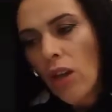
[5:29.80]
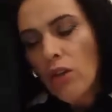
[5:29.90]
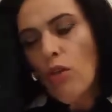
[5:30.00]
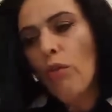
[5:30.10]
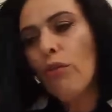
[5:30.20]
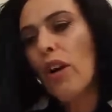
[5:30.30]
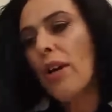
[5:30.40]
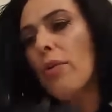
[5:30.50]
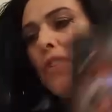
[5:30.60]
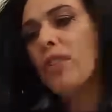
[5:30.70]
Your
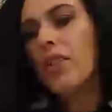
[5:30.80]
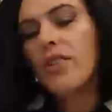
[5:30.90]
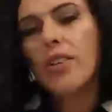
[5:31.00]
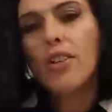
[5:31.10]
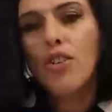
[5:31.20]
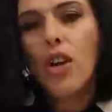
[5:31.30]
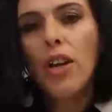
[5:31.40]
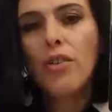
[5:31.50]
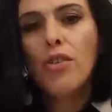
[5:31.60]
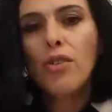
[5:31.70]
frequency is going to change.